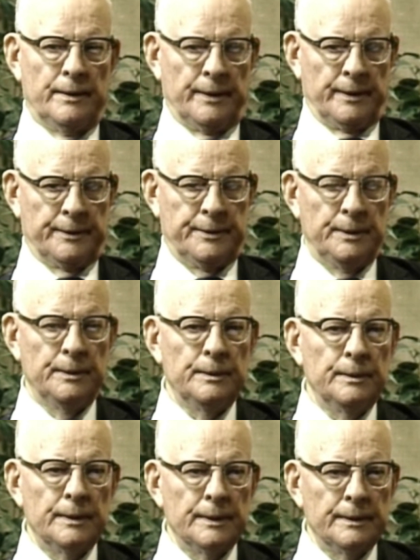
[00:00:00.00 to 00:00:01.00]
There are
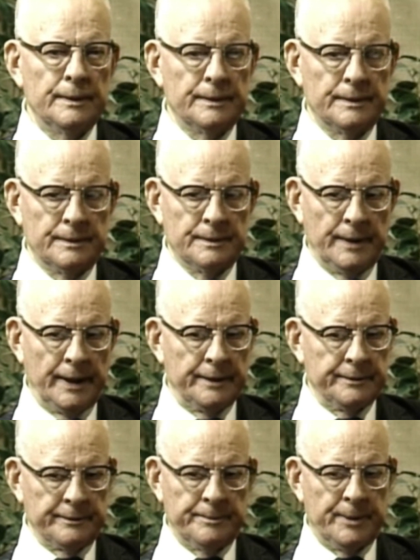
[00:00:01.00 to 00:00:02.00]
two
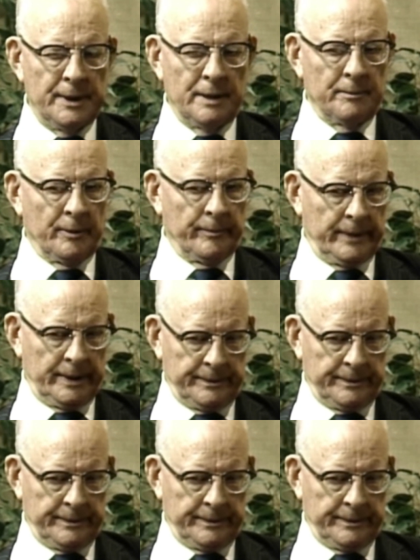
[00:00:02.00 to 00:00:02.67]
classes of problem,